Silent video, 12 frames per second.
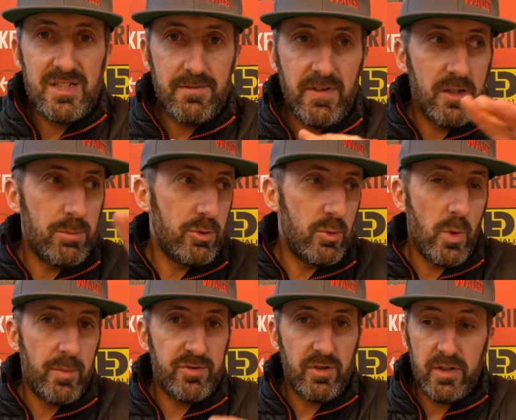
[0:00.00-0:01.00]
is available on the
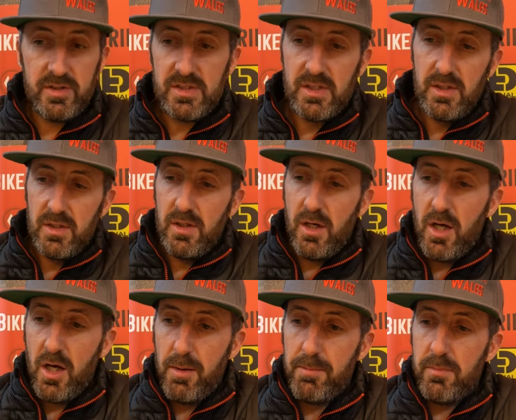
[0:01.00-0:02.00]
website.
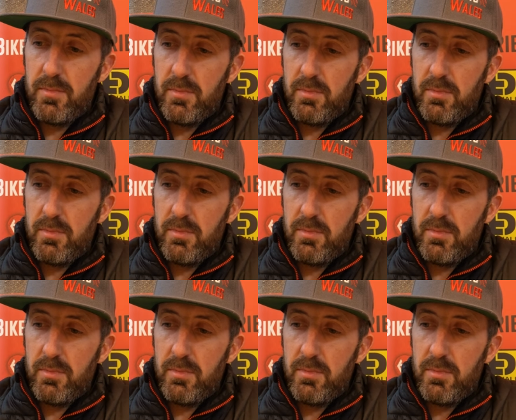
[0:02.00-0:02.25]
Um,